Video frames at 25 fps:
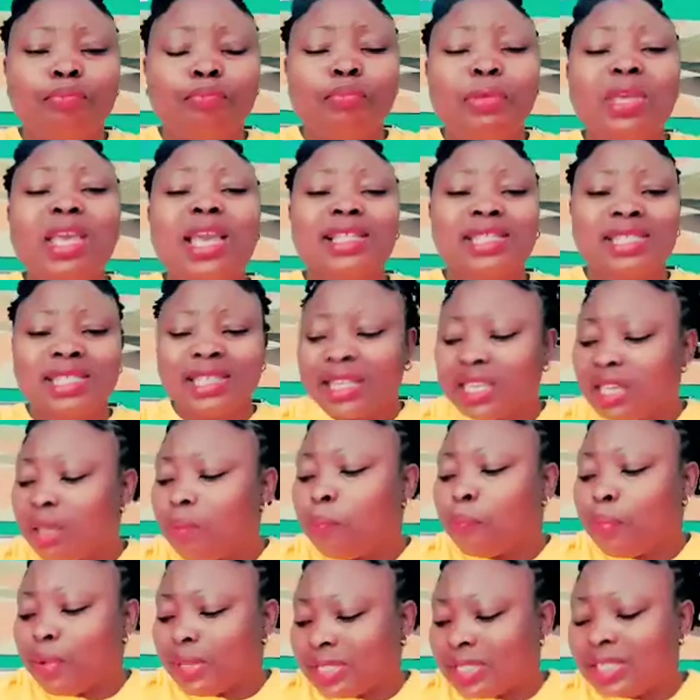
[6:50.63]
be a thinking
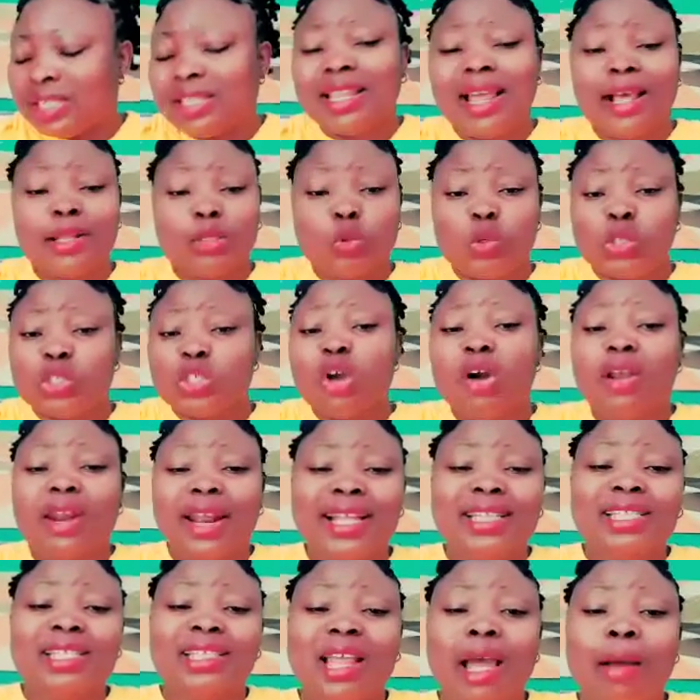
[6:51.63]
person, that we just
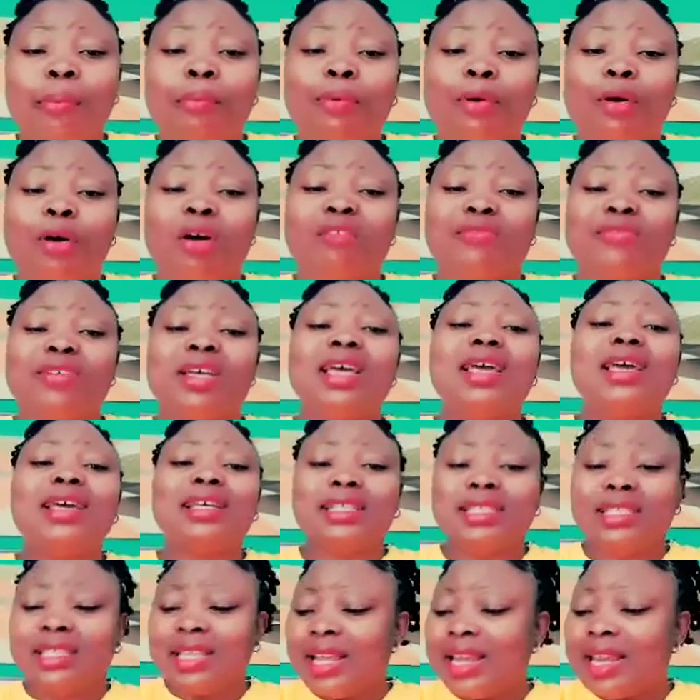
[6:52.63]
read in that book of
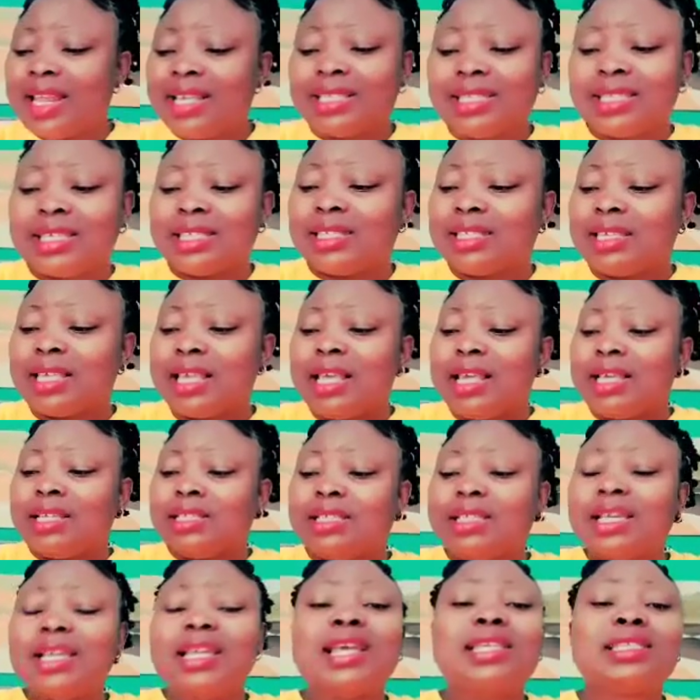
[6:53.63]
Genesis
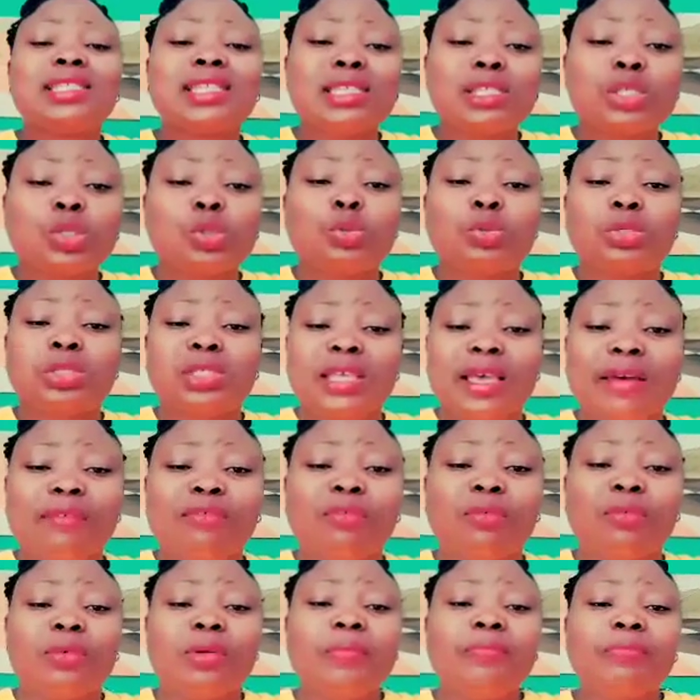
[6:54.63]

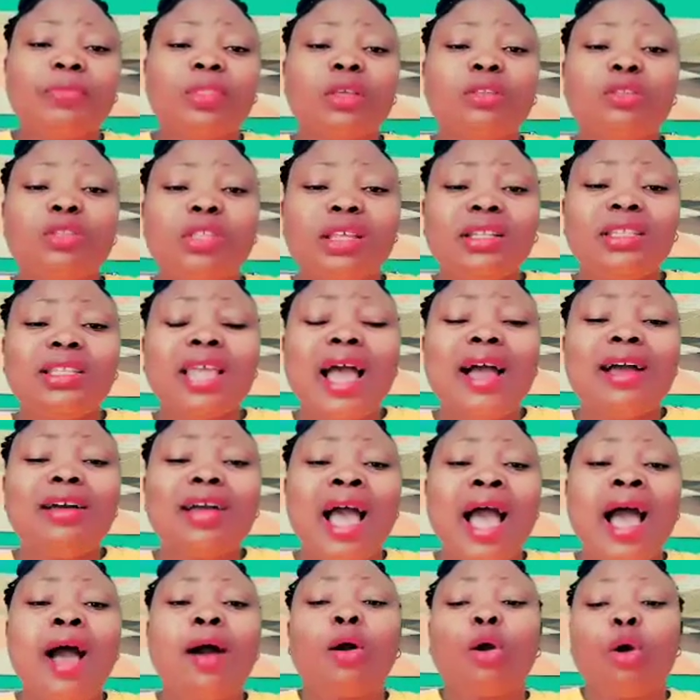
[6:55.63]
2:7, that
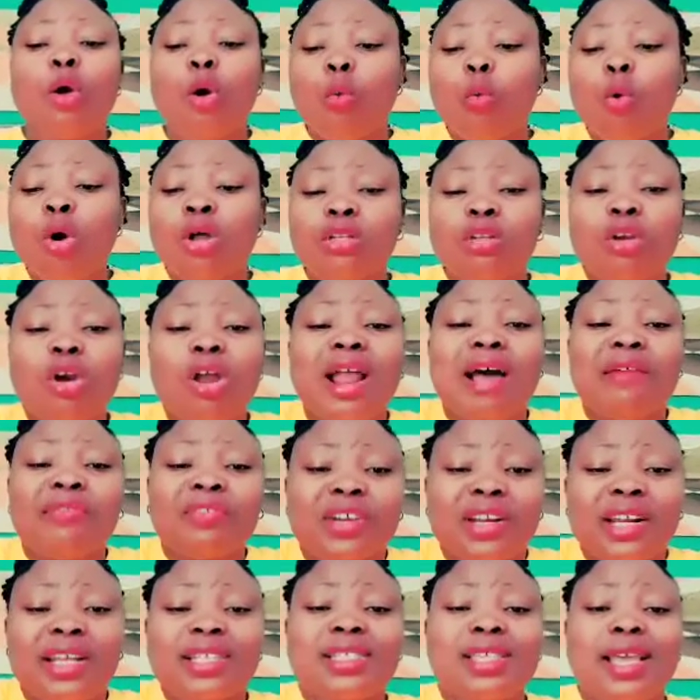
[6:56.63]
what God have
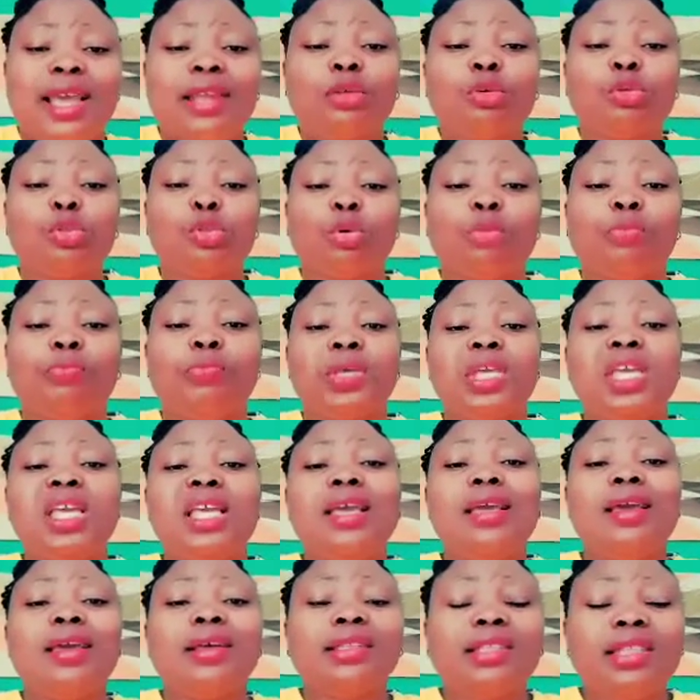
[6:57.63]
created you to be.
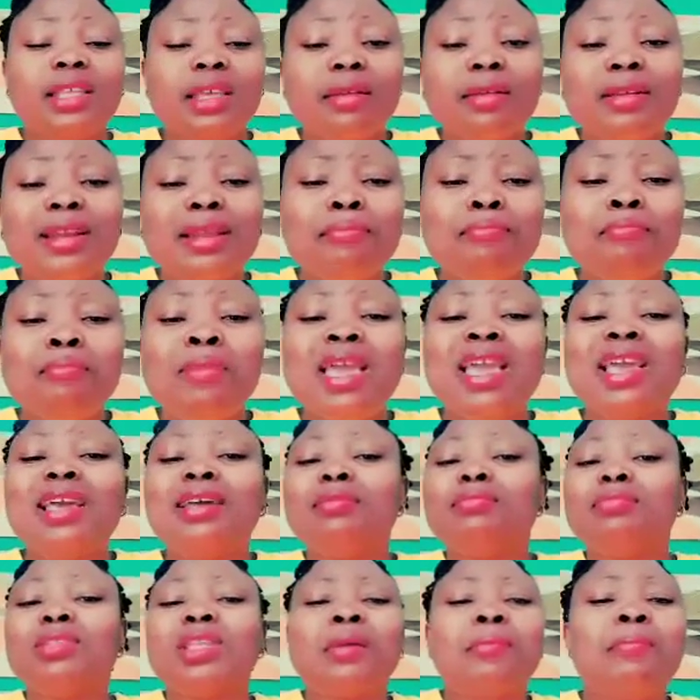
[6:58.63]

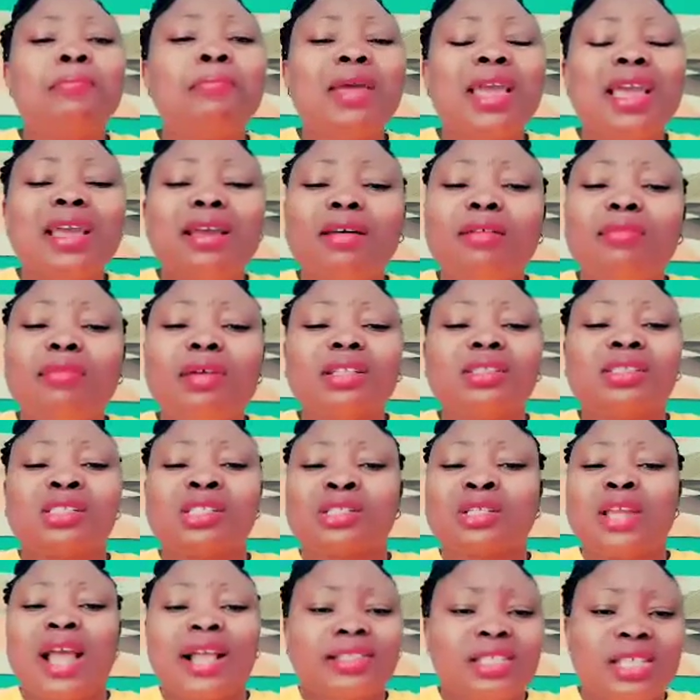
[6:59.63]
The main
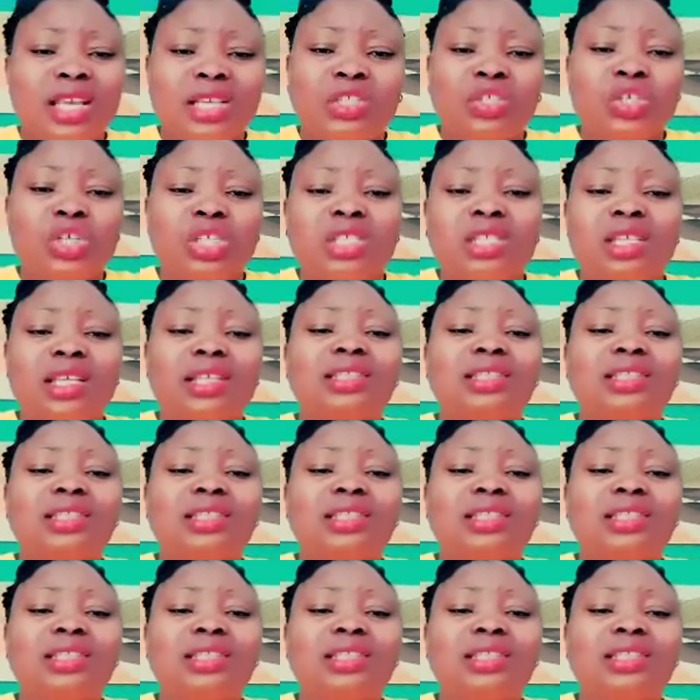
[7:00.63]
strategies,